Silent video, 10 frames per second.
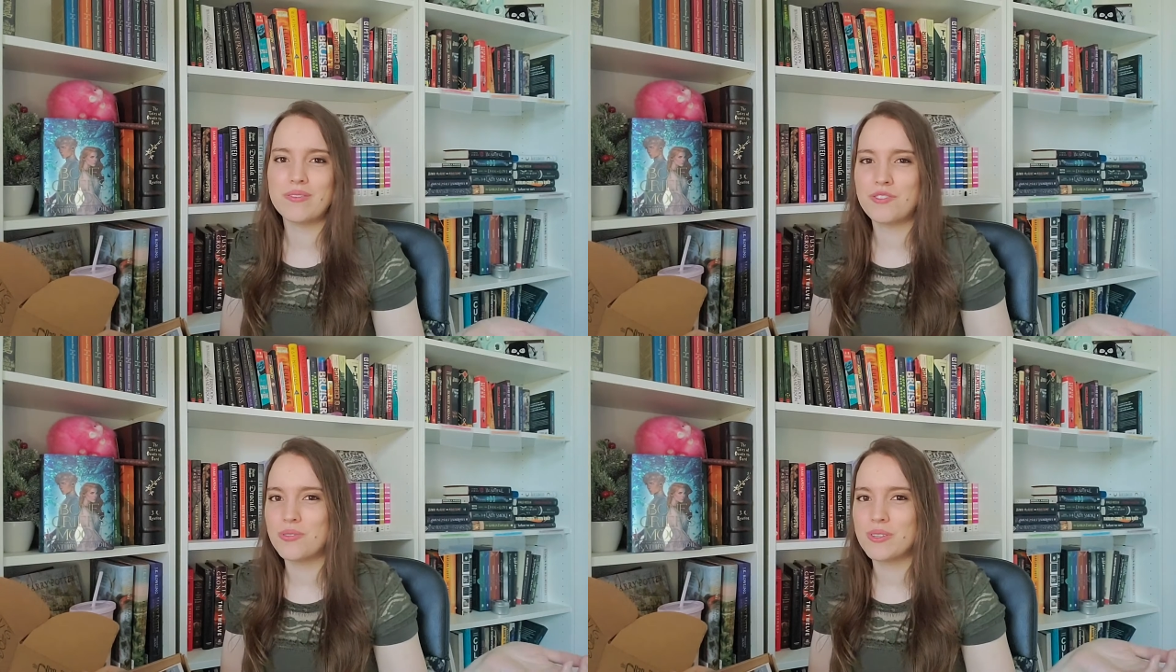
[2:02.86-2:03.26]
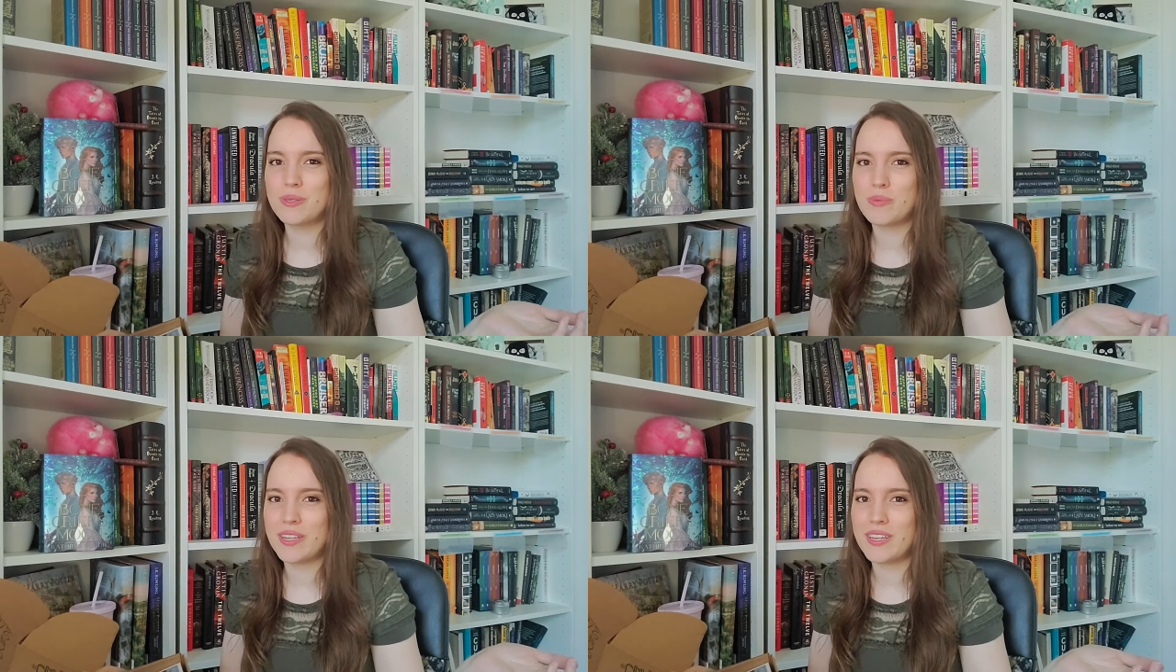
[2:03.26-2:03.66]
to
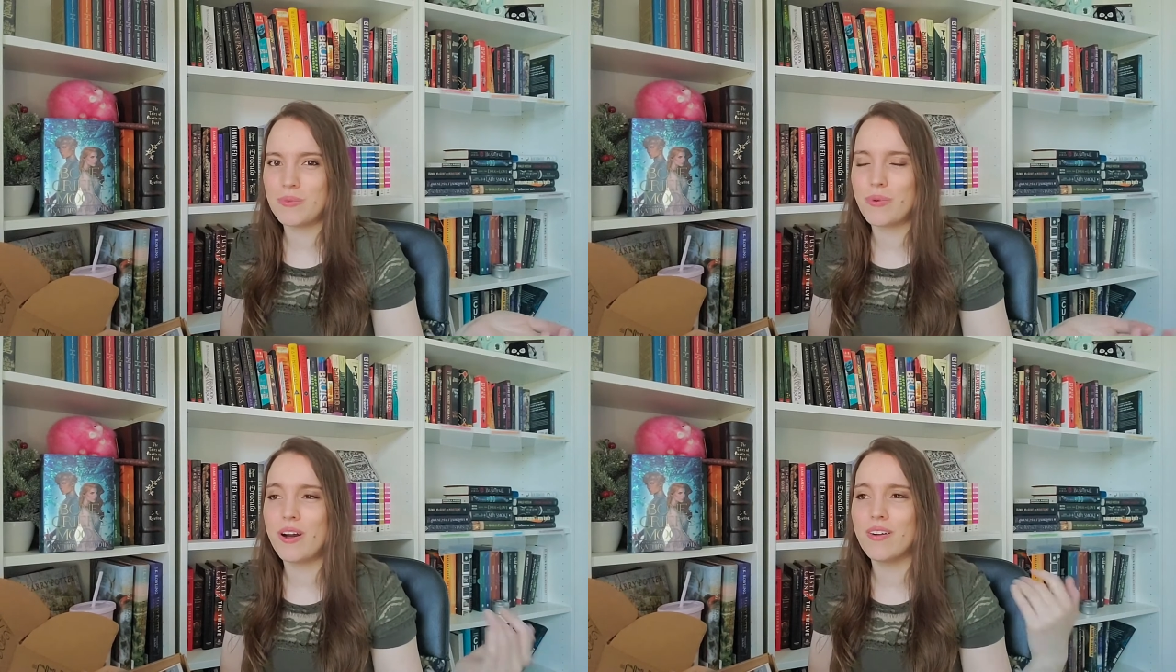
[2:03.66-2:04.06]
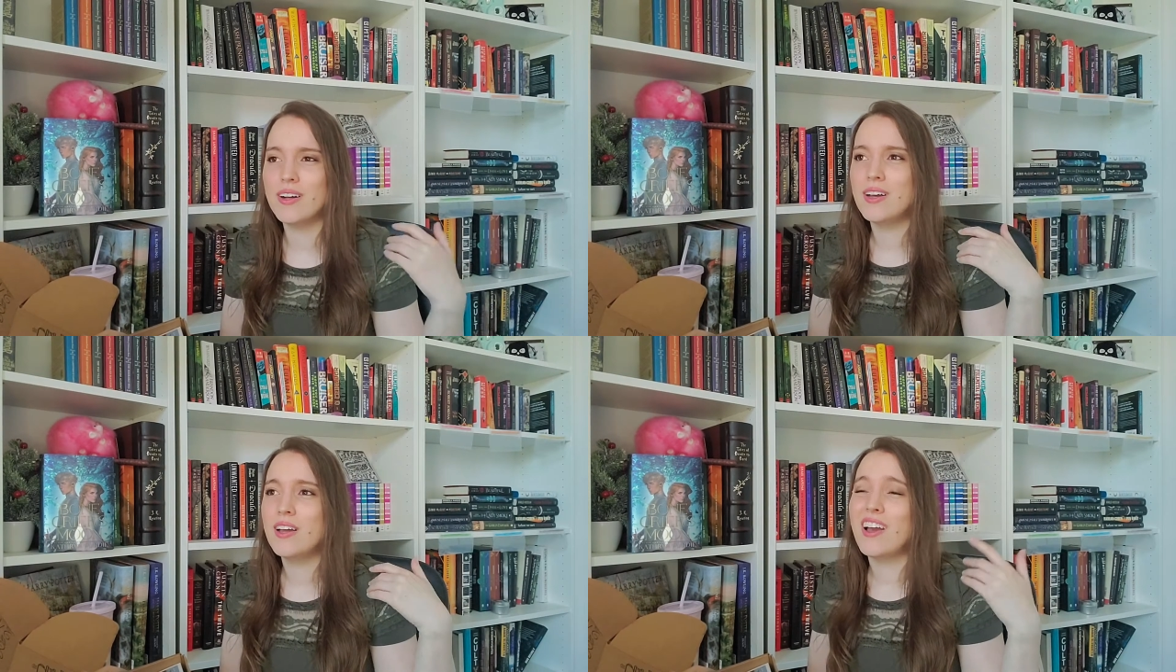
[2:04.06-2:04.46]
display it well,
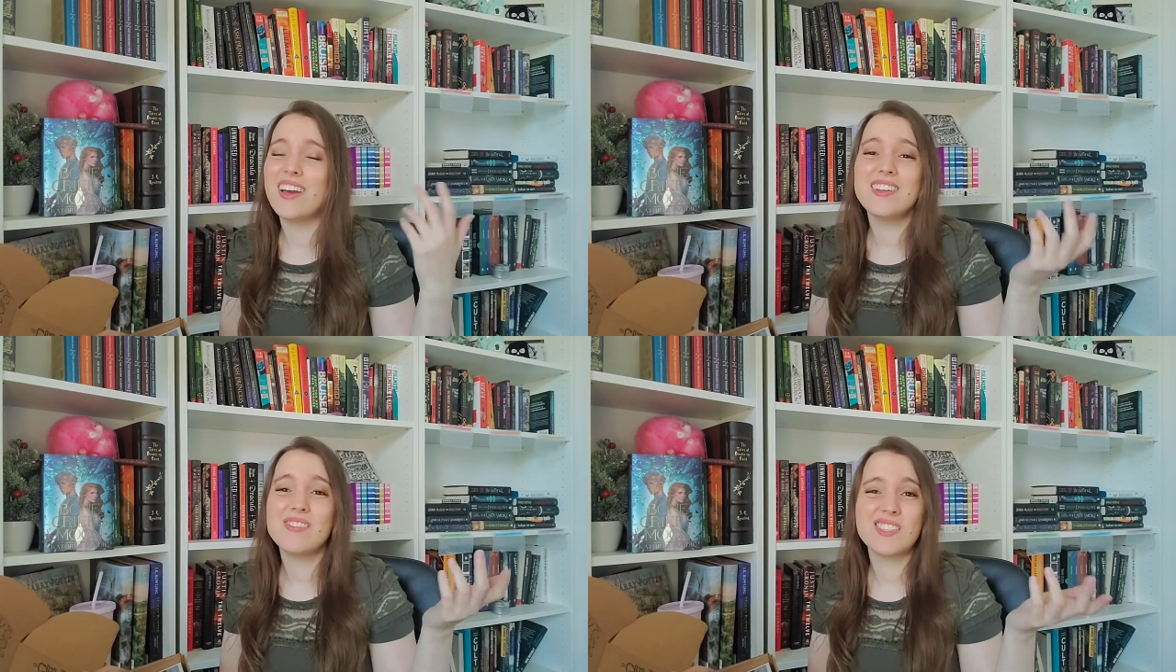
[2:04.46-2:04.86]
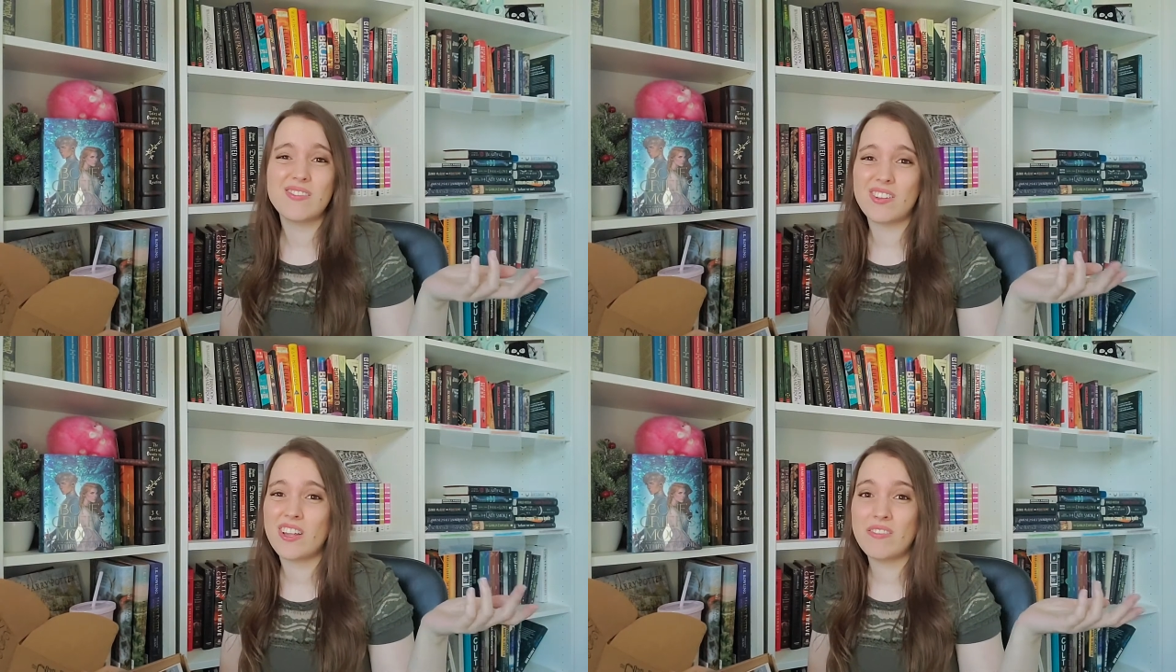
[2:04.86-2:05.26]
and it was
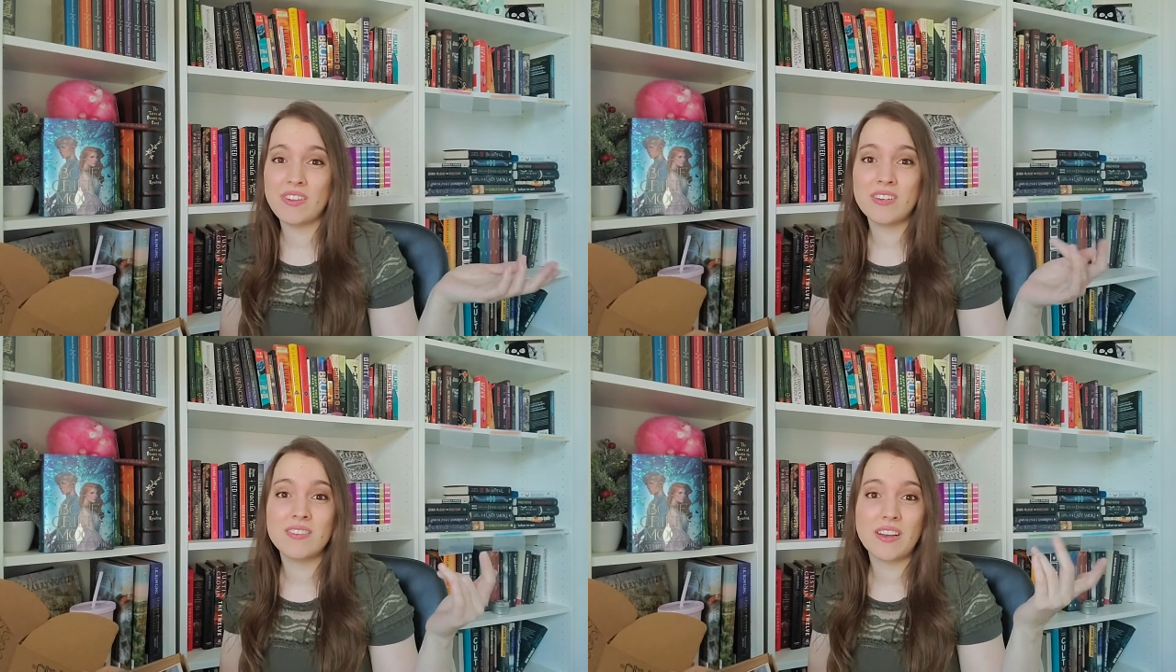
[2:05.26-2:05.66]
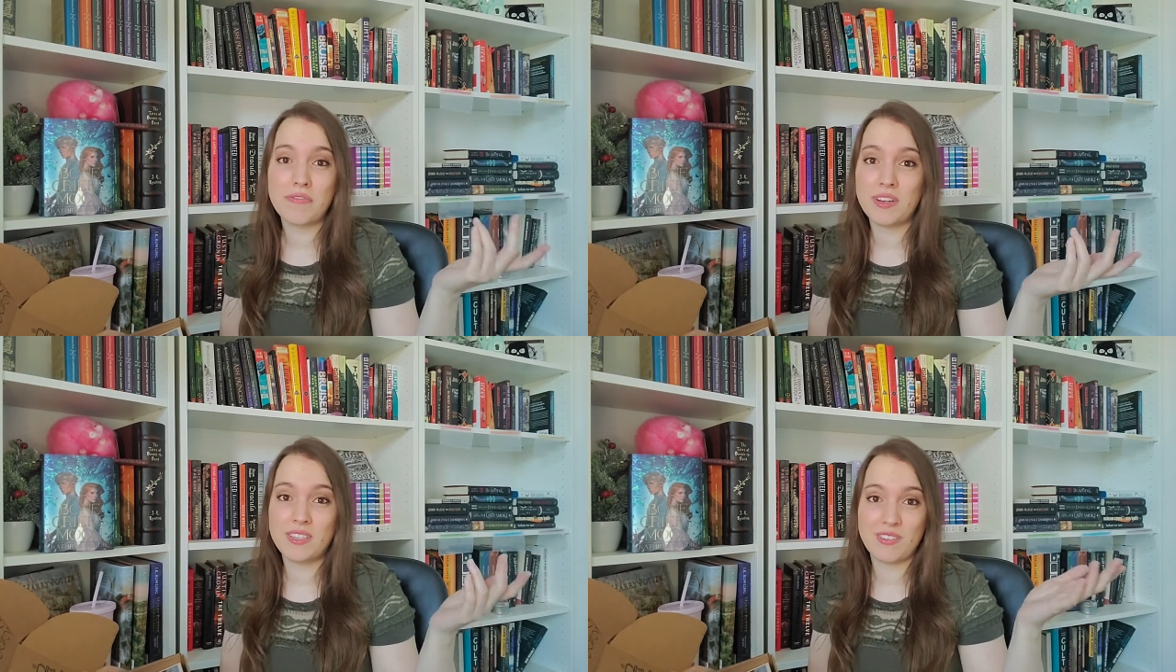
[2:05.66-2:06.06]
not even a
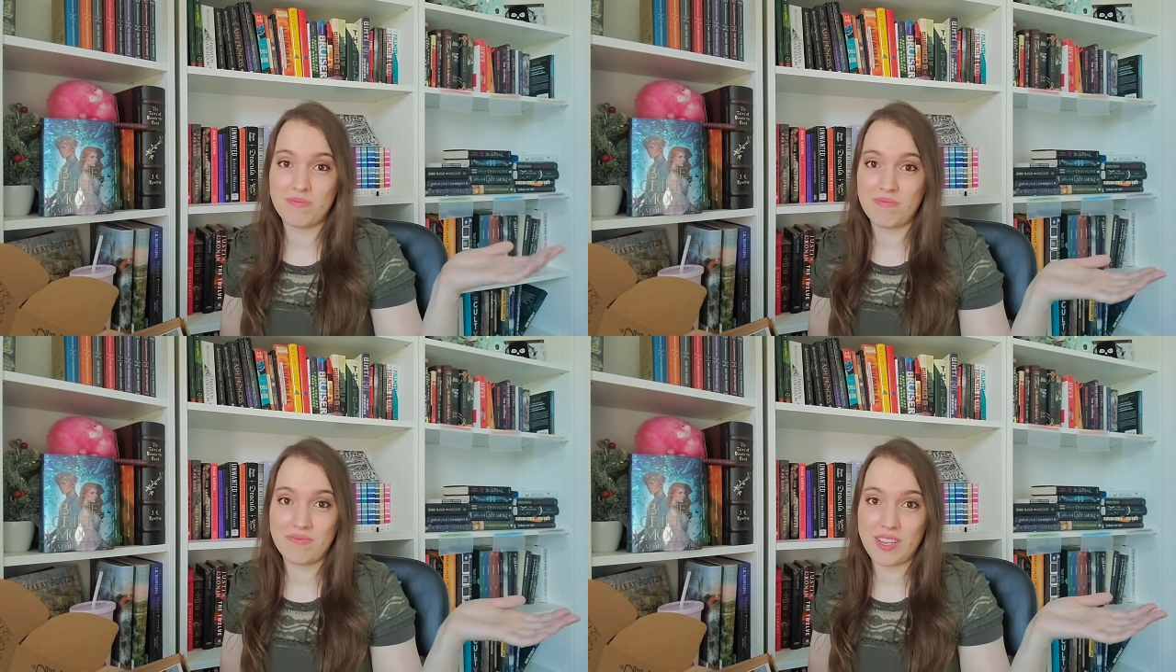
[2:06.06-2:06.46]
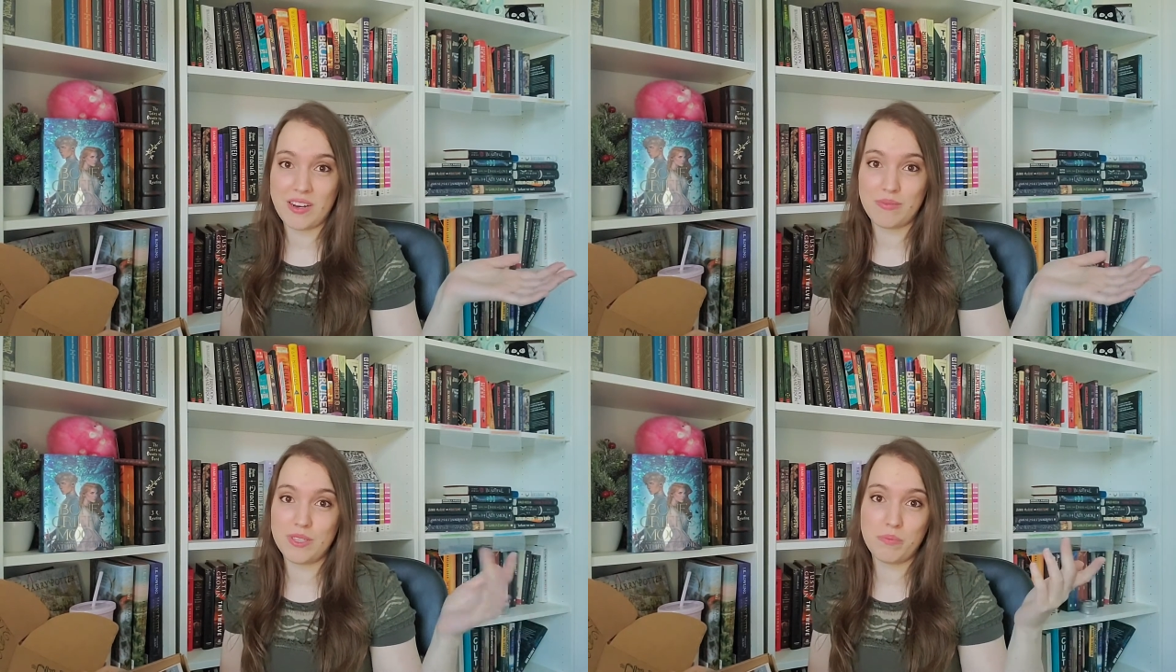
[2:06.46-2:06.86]
fandom that
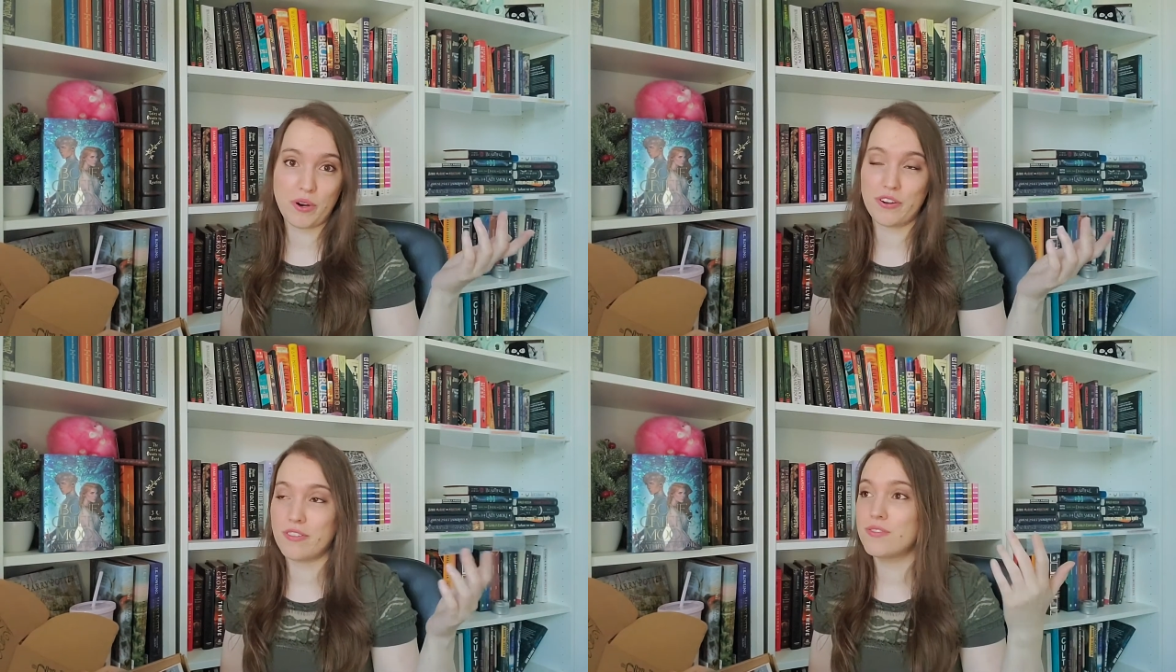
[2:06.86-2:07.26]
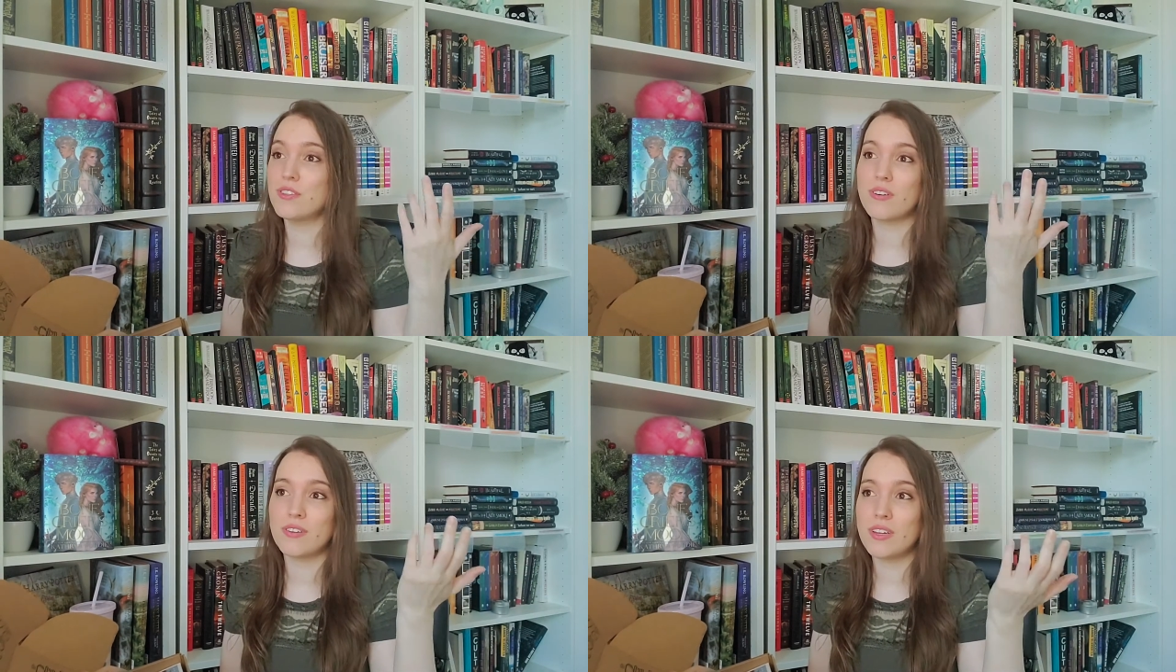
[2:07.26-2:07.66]
I was part of,
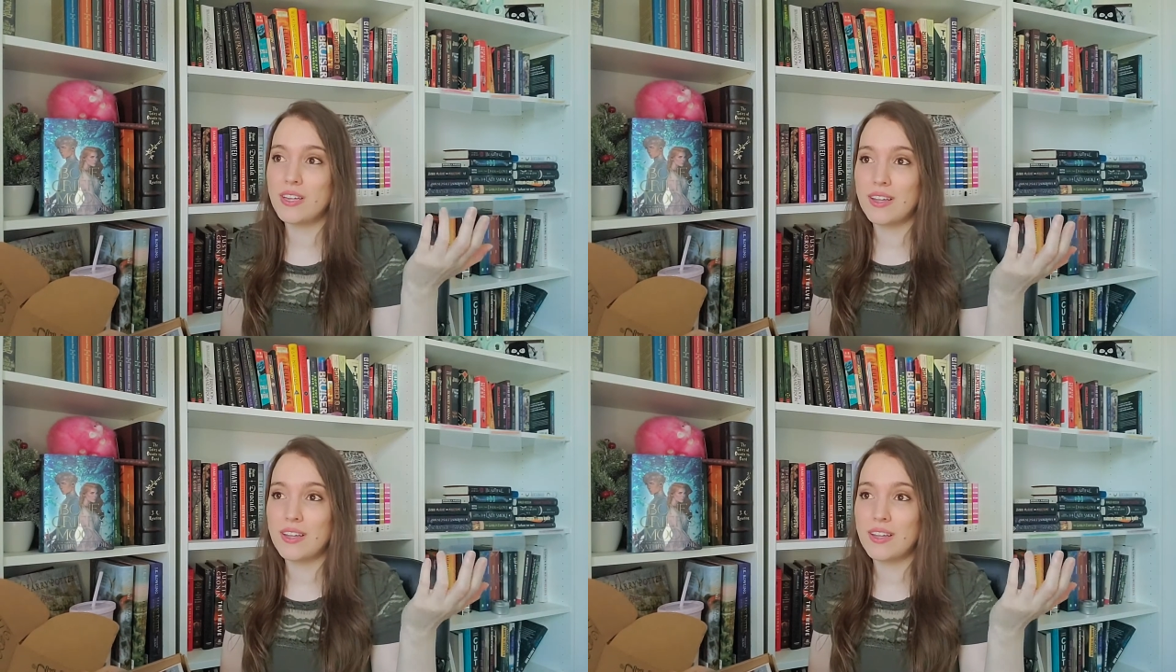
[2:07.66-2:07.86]
so